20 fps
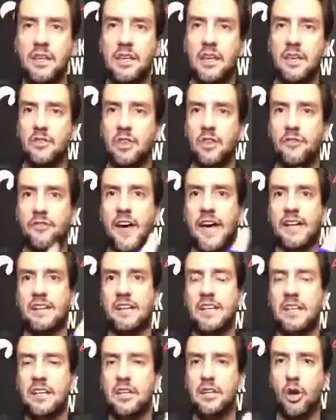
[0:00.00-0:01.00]
Given the fact
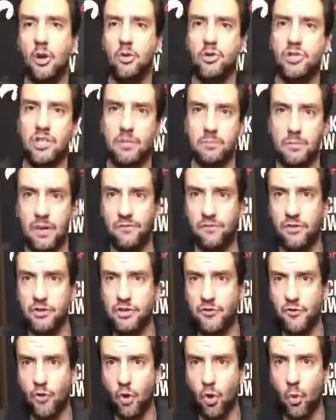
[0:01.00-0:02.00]
that he had coached in
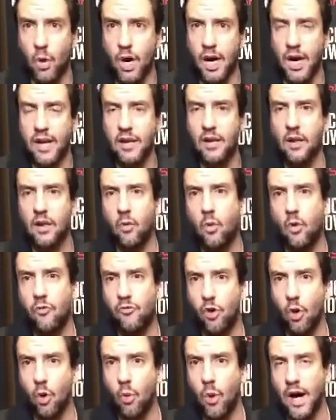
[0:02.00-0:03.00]
Memphis for a while, well,
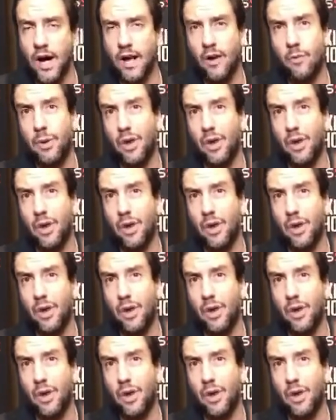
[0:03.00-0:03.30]
for a while.